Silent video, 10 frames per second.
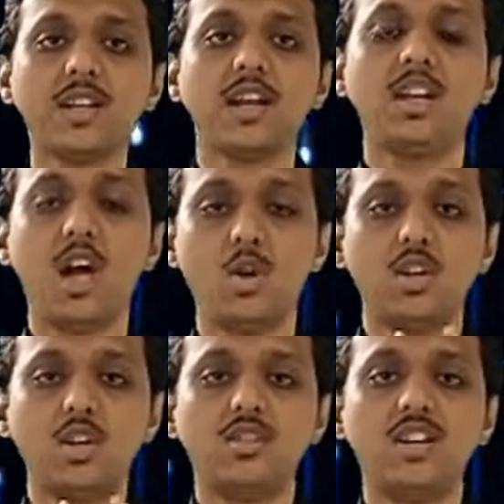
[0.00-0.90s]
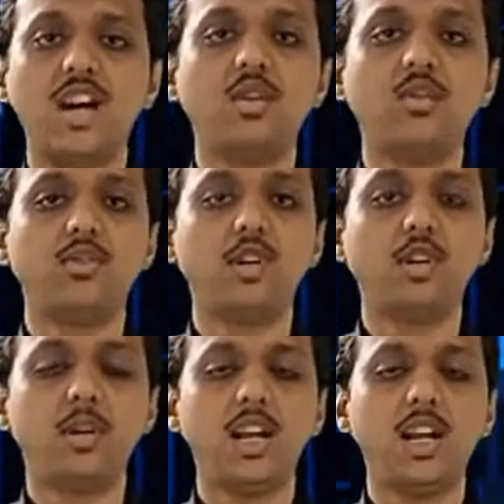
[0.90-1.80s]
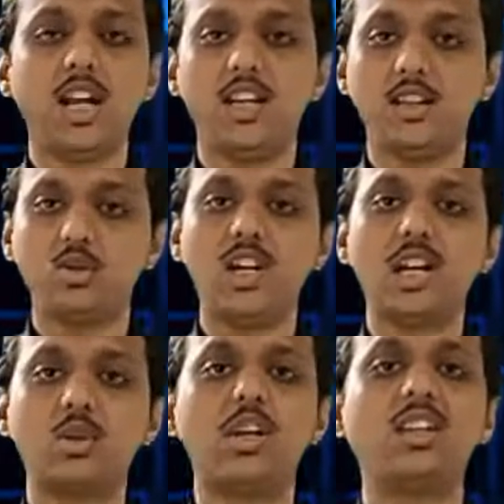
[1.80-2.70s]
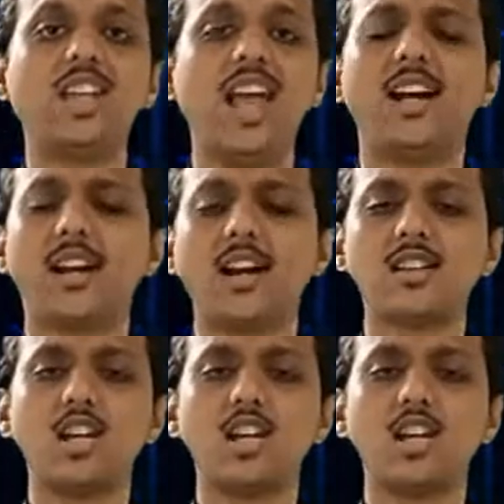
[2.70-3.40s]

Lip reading: Now write down the formula again to calculate the address.